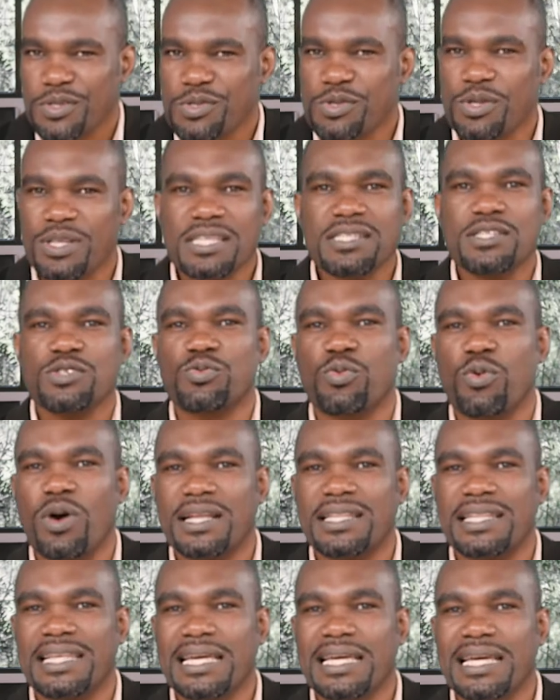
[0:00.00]
So, this is
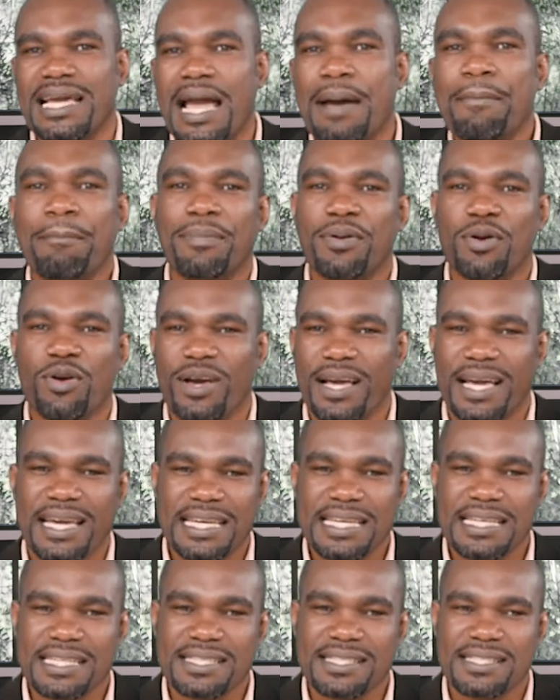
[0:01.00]
what the employer
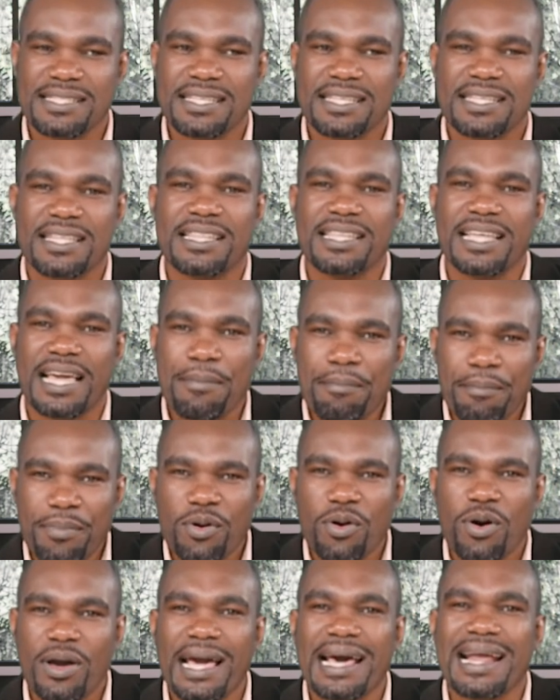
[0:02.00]
is. The
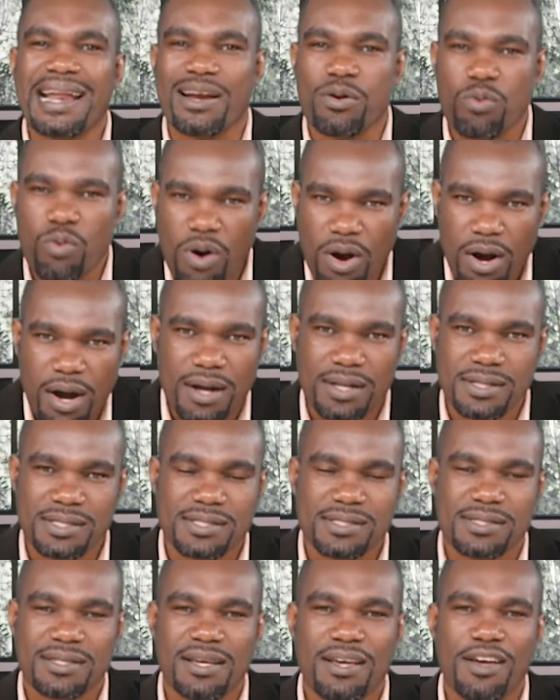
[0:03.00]
employer
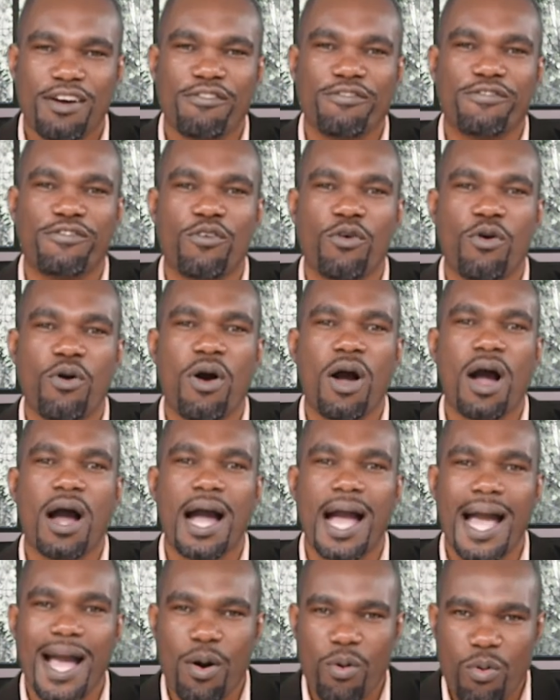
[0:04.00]
rewards
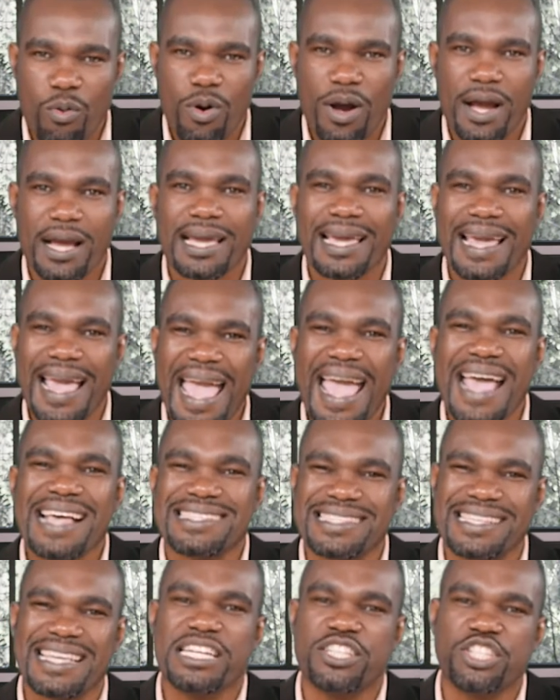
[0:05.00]
for a work
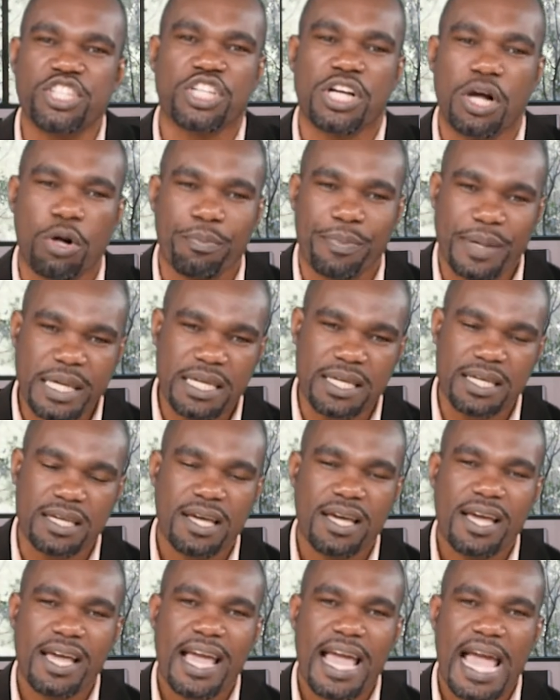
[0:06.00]
as it shall be,
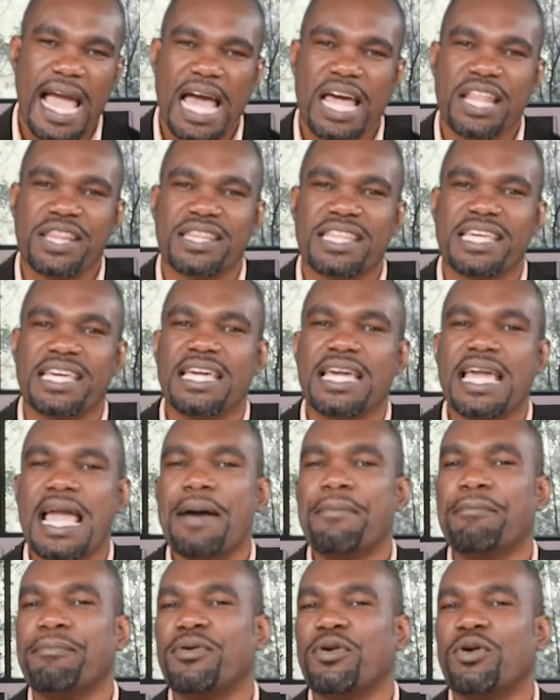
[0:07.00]
and the
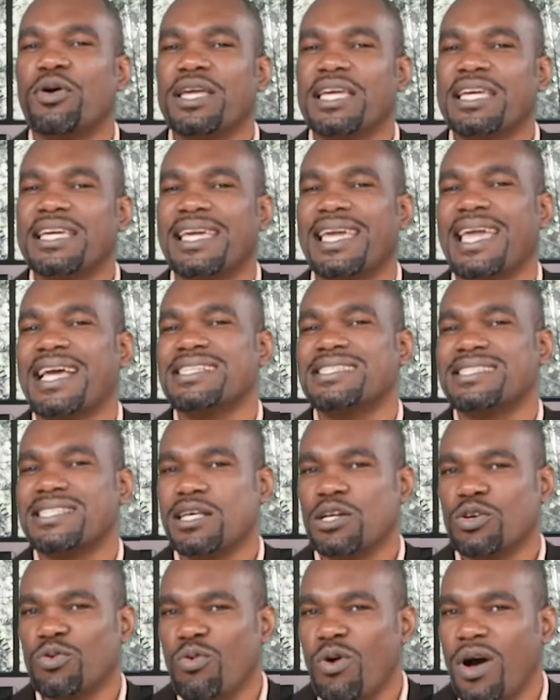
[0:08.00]
employee gets
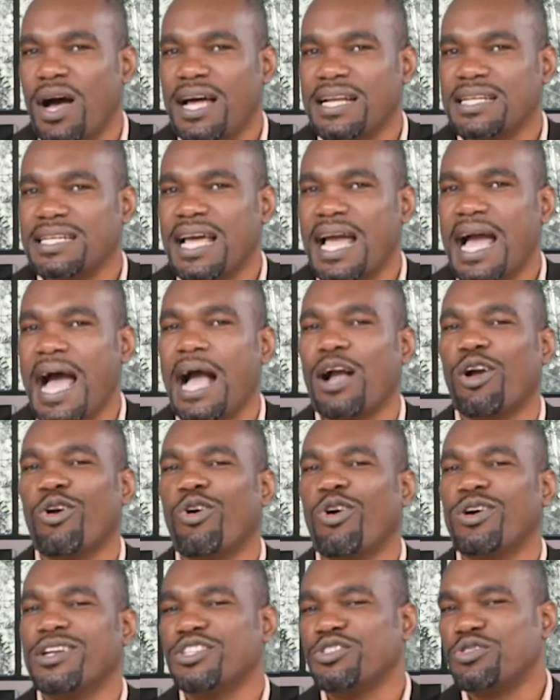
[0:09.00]
the reward
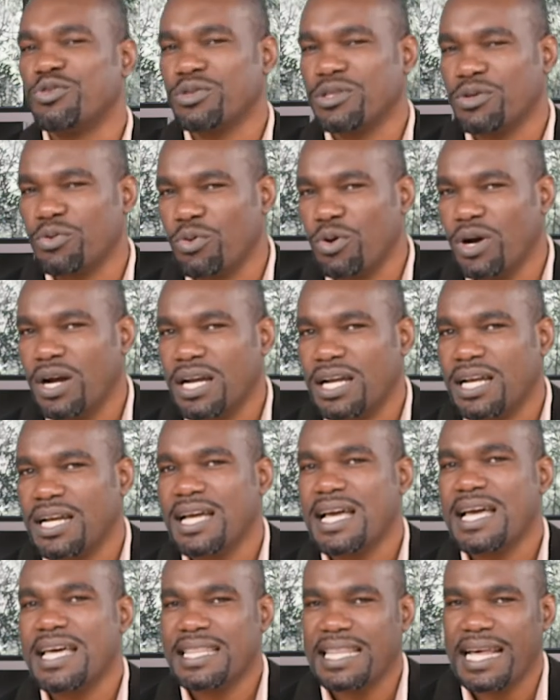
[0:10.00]
according to the work
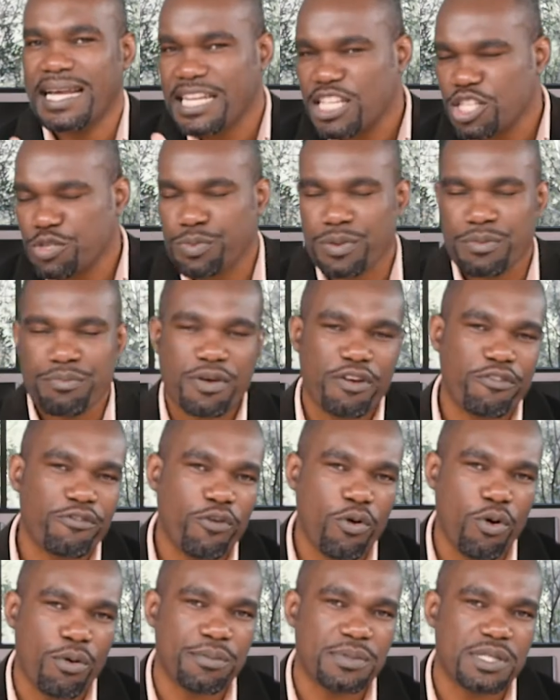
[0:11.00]
that has been
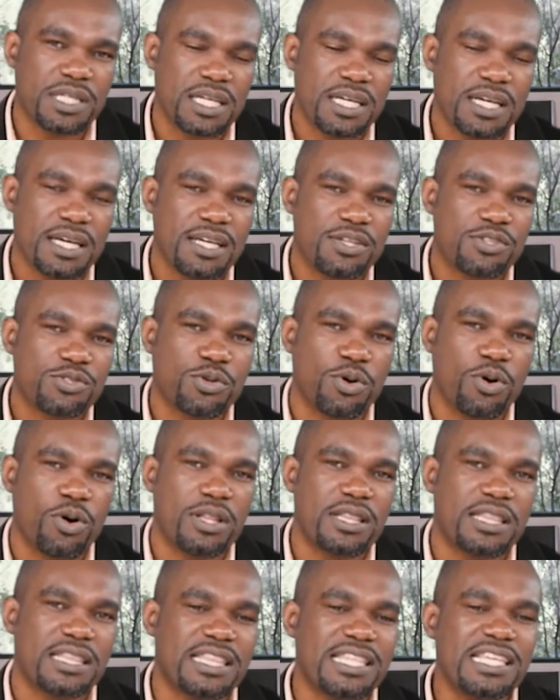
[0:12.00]
performed.
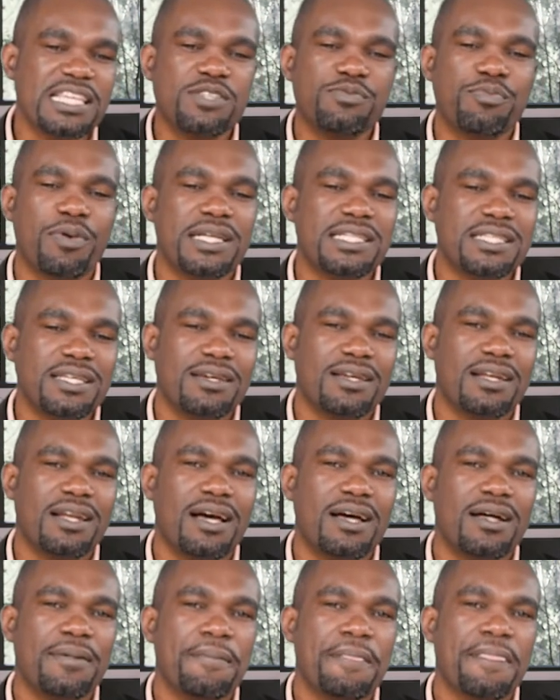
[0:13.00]
So, this
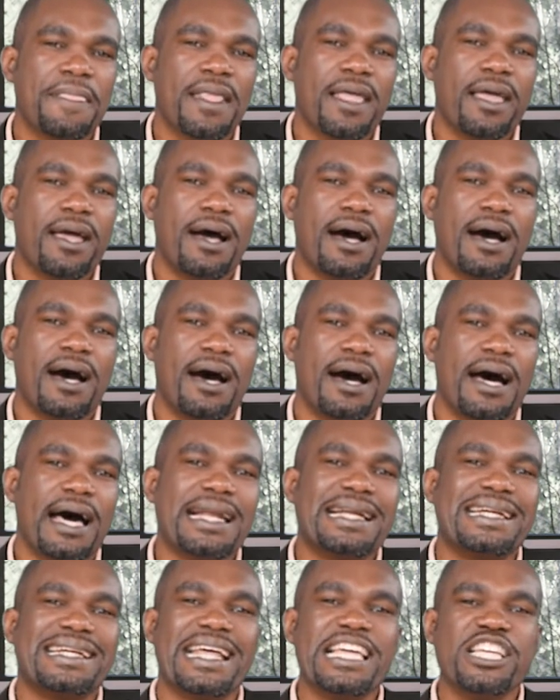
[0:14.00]
particular
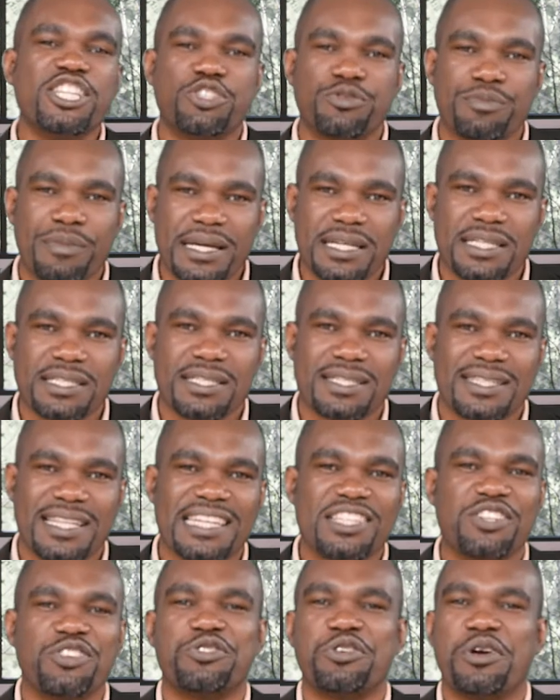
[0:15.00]
uh, arrangement
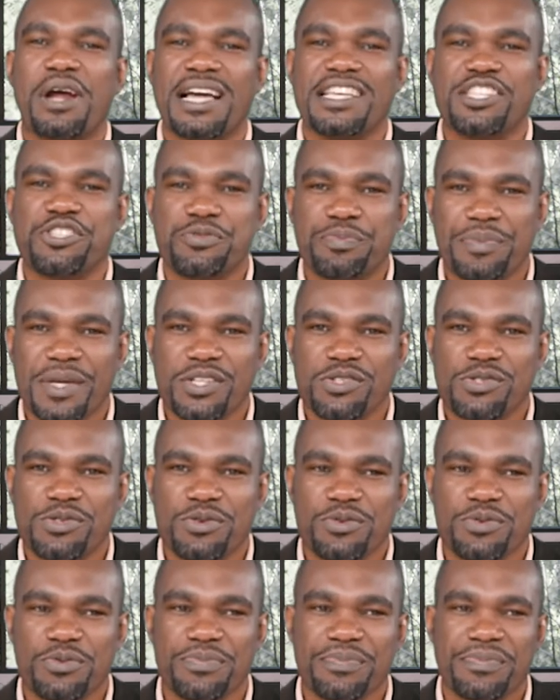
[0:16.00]
that Christ speaks
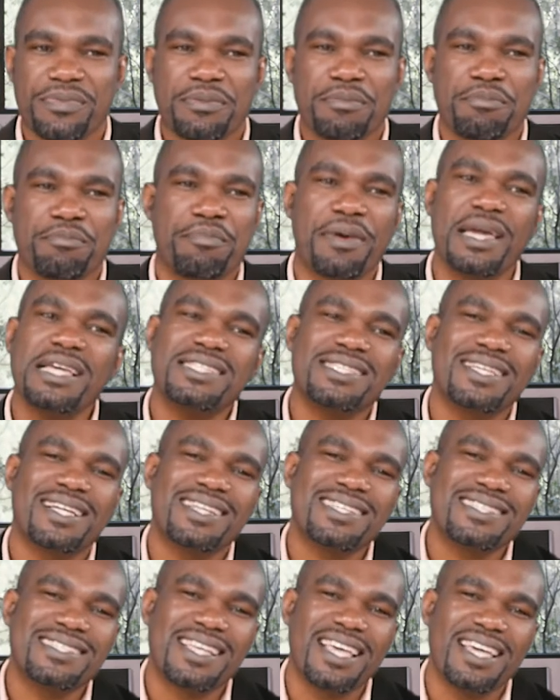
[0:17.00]
to
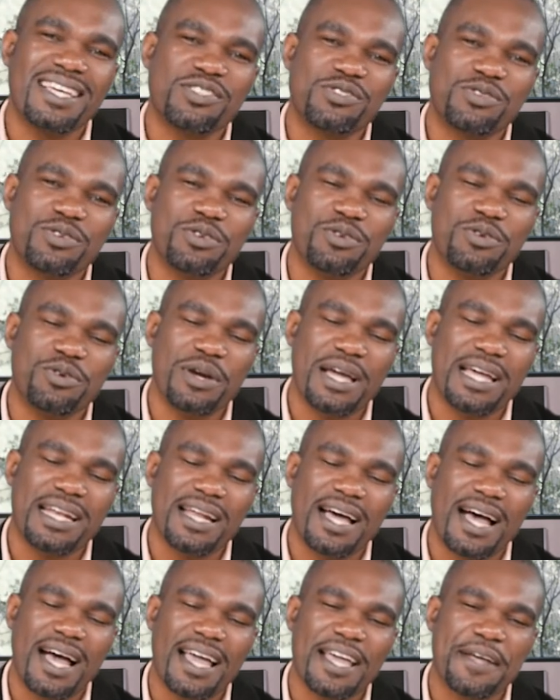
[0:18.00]
basically says to you
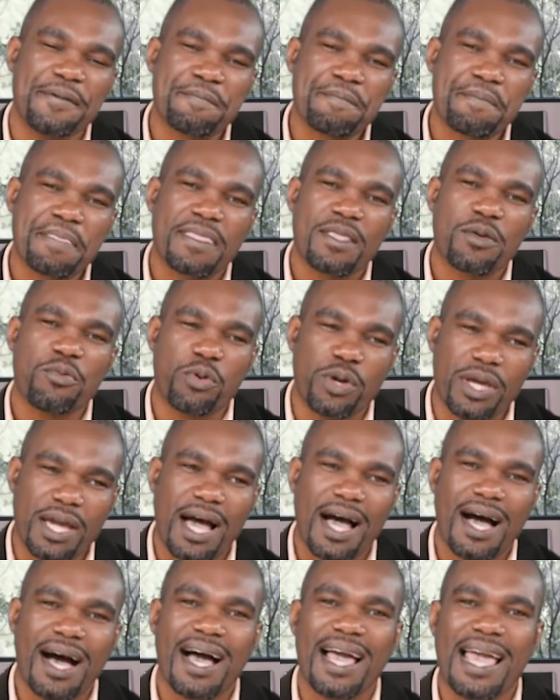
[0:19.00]
and I, we
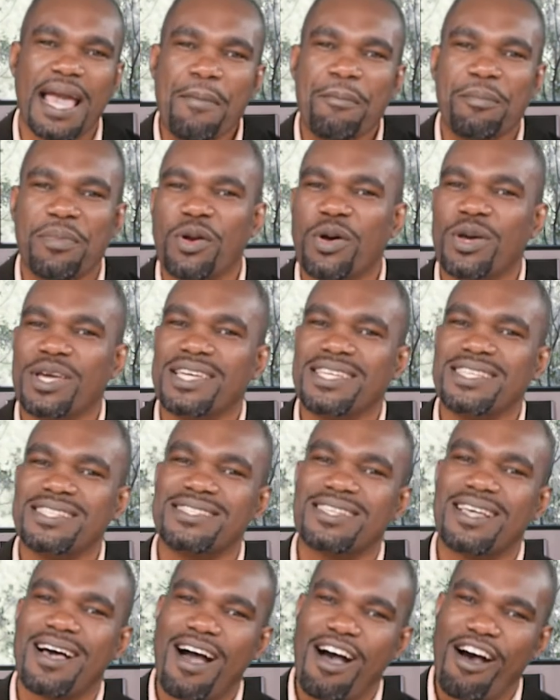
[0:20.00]
are
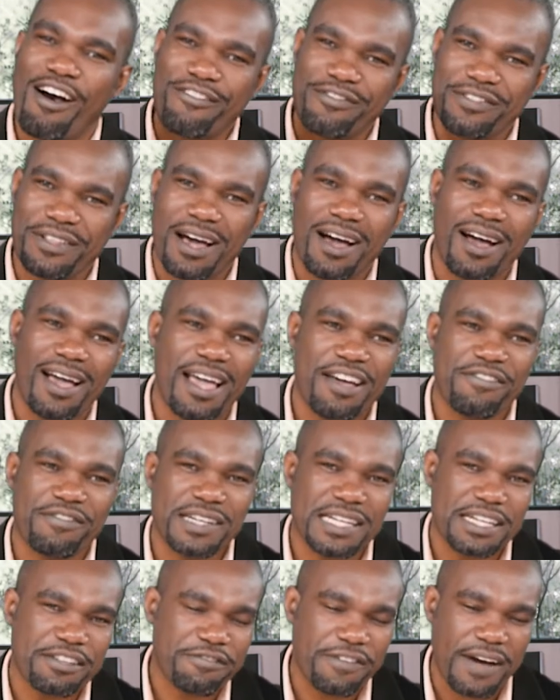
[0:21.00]
employees of our
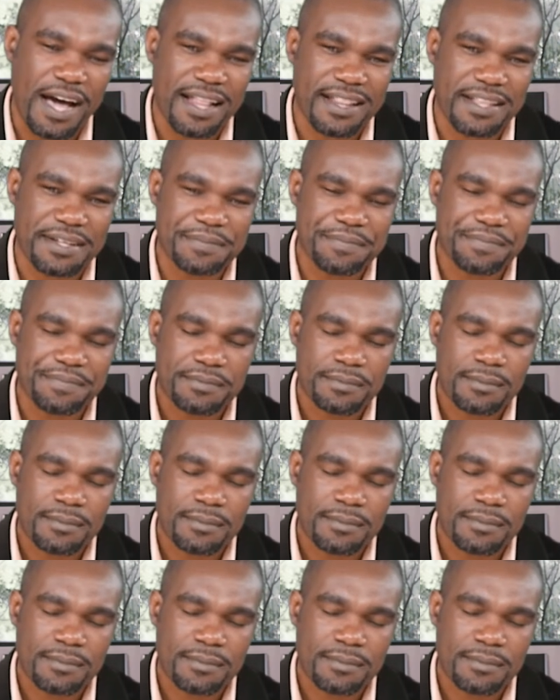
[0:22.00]
Heavenly Father.